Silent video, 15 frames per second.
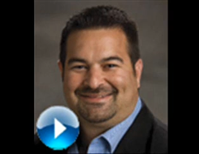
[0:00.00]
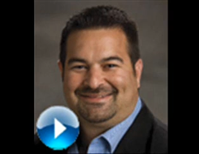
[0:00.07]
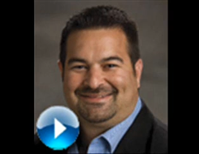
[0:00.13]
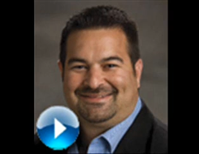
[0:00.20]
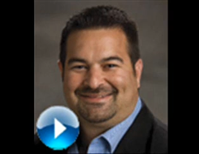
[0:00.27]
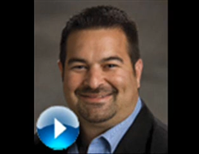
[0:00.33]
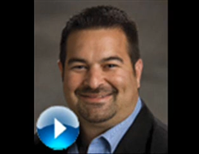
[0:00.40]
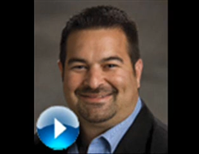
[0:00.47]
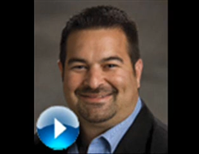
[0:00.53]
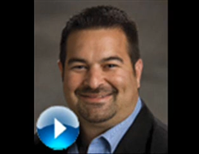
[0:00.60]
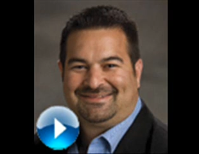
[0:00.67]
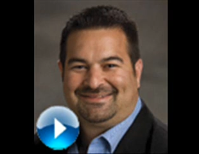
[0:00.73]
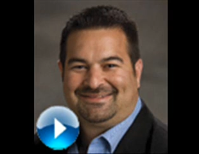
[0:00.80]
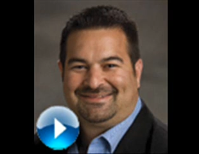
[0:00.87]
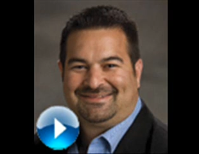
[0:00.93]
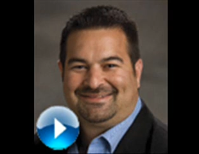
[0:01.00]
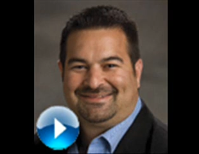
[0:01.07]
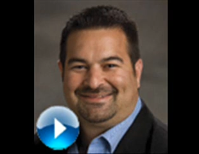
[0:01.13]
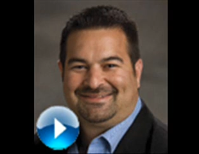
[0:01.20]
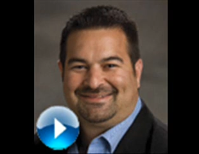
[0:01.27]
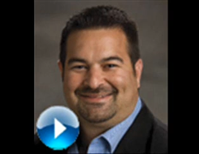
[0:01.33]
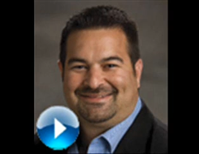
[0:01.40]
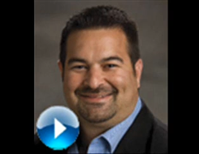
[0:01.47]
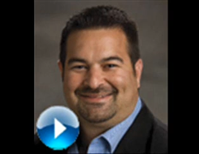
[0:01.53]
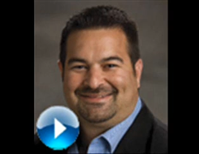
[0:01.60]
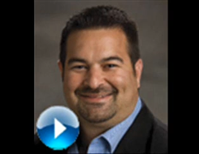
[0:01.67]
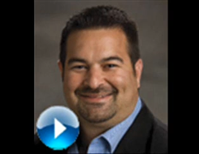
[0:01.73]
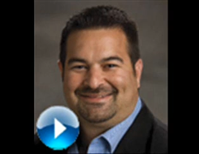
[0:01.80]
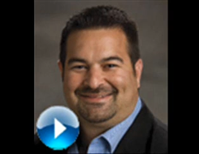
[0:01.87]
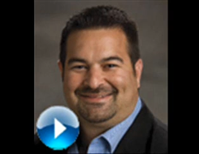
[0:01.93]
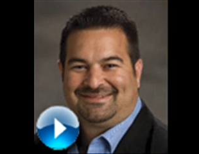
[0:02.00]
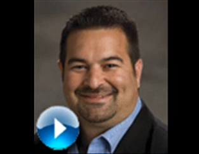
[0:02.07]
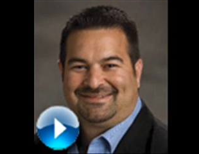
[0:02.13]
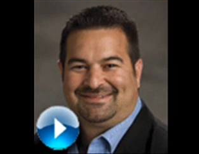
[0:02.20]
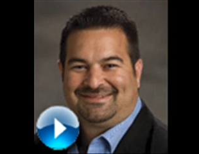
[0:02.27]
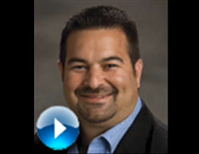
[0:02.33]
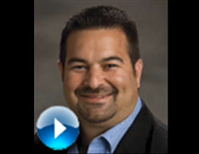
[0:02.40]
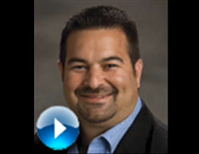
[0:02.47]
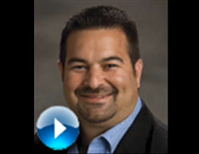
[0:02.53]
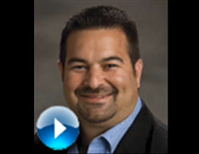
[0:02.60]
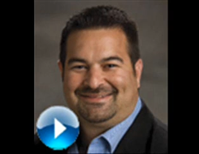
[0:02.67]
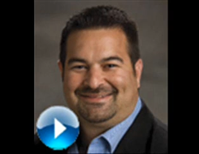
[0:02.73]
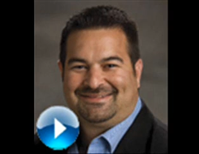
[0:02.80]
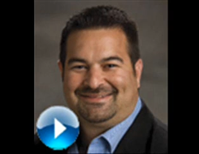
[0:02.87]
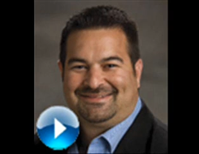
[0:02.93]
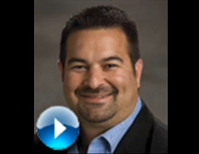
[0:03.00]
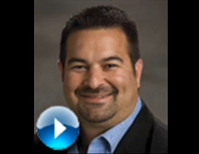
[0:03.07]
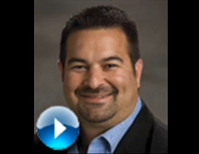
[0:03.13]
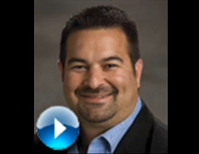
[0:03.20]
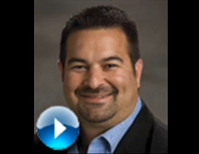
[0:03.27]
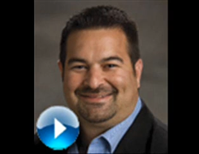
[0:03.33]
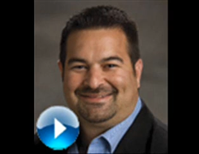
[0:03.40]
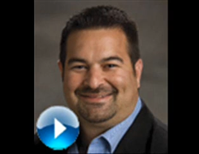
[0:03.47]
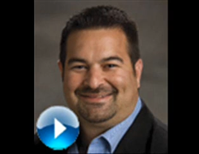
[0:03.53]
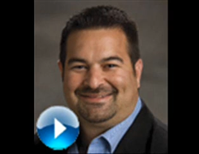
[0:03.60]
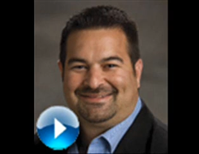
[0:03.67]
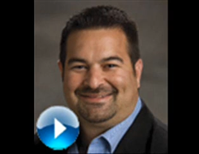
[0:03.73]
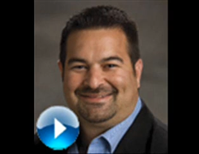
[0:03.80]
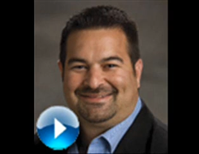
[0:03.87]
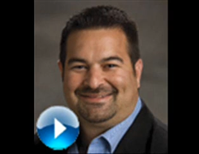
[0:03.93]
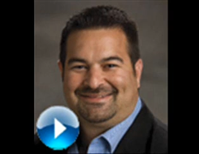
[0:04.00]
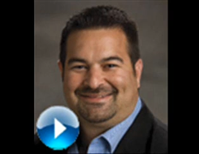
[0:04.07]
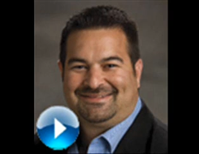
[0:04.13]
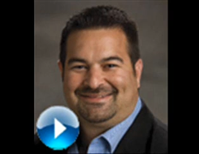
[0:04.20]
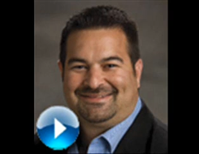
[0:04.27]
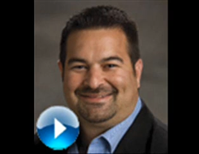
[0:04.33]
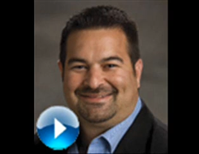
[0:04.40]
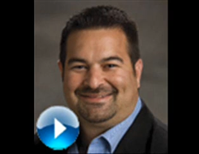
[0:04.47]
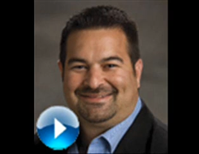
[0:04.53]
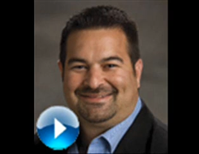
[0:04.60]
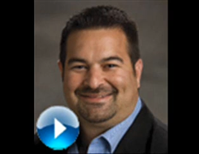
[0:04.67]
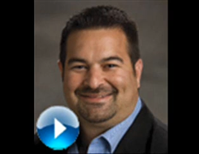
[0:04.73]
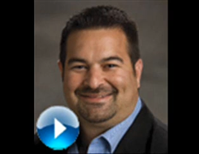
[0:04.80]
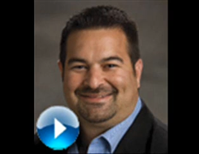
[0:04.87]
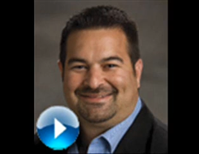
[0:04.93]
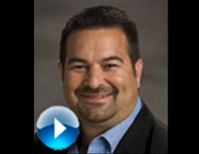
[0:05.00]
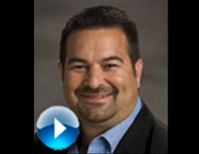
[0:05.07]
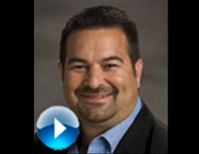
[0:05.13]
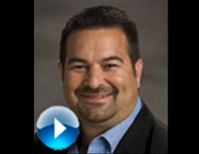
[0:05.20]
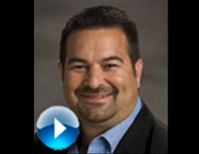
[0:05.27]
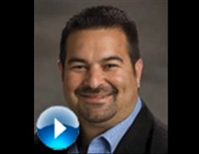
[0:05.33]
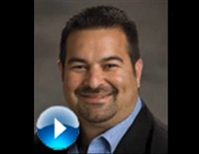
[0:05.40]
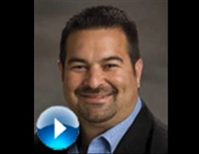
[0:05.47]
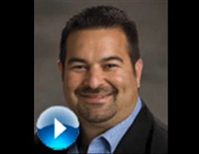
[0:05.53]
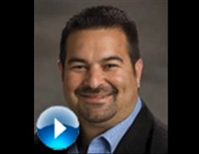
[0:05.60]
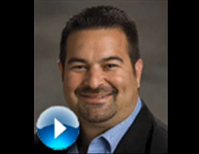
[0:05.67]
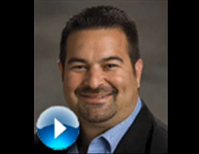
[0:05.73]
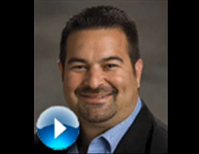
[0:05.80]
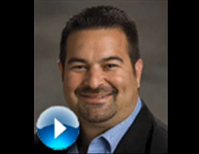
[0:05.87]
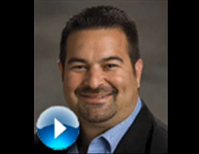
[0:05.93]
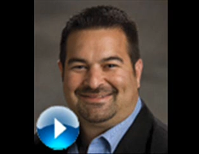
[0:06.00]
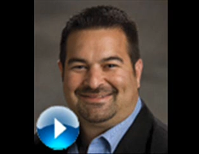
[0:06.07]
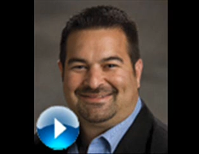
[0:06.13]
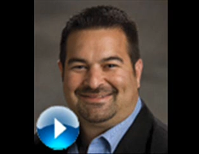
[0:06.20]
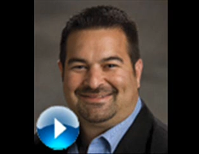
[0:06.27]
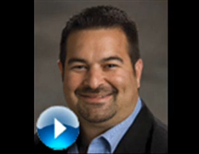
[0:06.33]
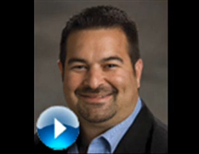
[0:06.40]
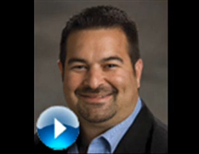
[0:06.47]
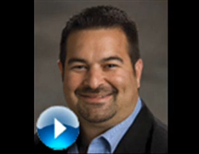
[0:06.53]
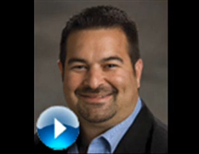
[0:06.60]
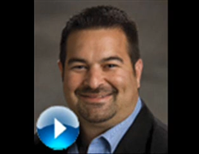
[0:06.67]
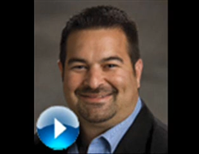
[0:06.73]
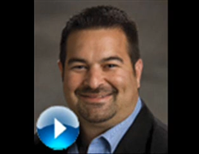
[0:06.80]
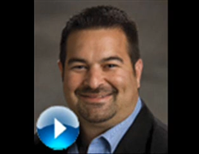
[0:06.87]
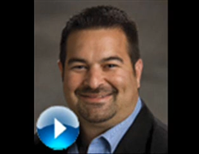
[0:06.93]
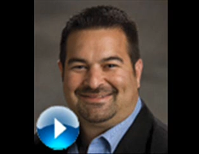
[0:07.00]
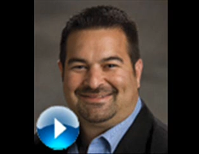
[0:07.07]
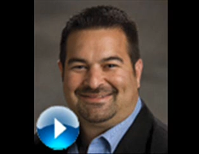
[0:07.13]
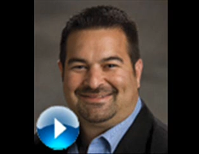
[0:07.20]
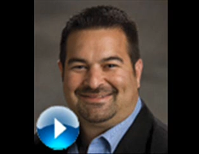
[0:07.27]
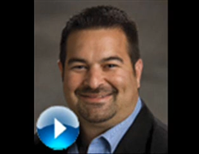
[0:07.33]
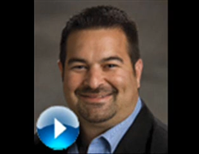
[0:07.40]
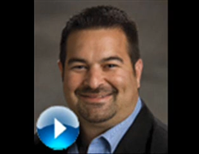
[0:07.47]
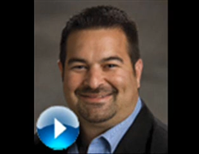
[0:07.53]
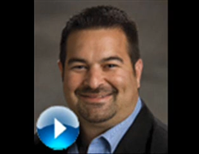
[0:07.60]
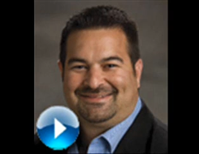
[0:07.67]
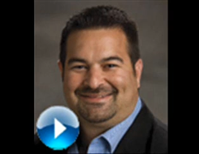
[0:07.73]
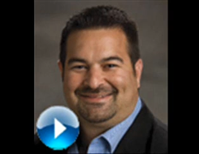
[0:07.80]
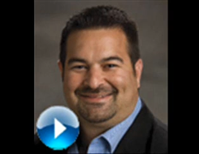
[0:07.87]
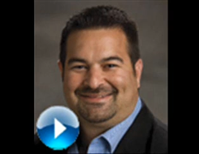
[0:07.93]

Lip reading: [no speech]